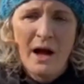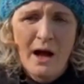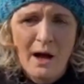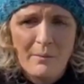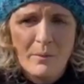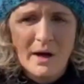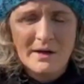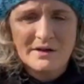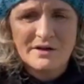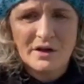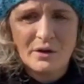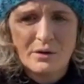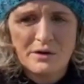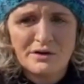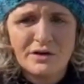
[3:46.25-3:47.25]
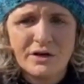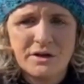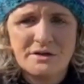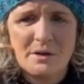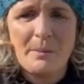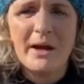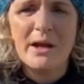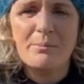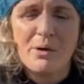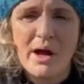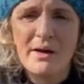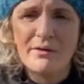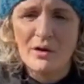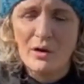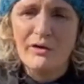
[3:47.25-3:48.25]
and to make you
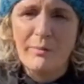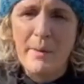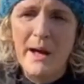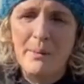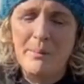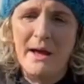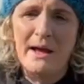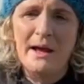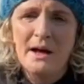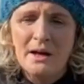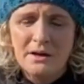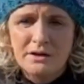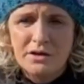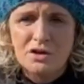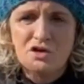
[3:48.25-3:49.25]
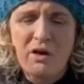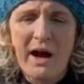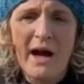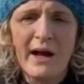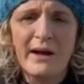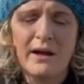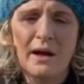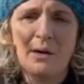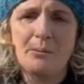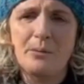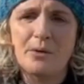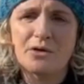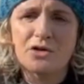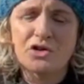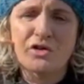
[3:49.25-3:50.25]
brave enough maybe to try
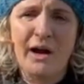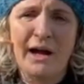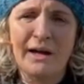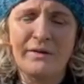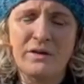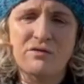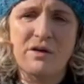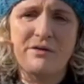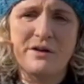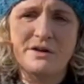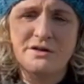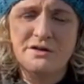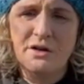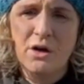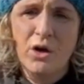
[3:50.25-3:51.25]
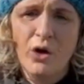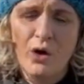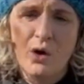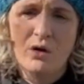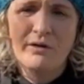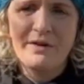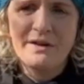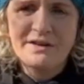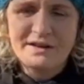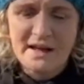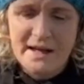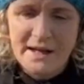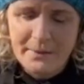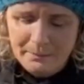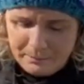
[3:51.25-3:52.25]
in the rivers or in the sea.